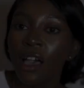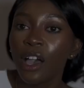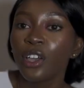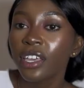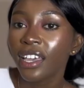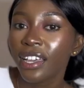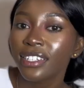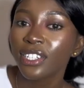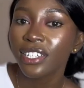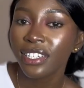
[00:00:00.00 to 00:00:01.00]
Okay guys,
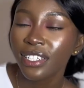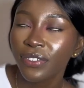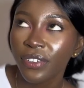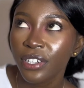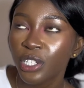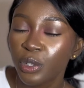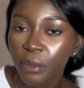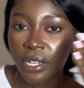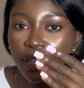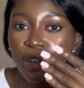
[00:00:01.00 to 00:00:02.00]
so I just finished
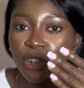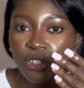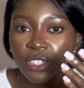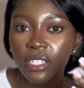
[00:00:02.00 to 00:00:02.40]
my nails.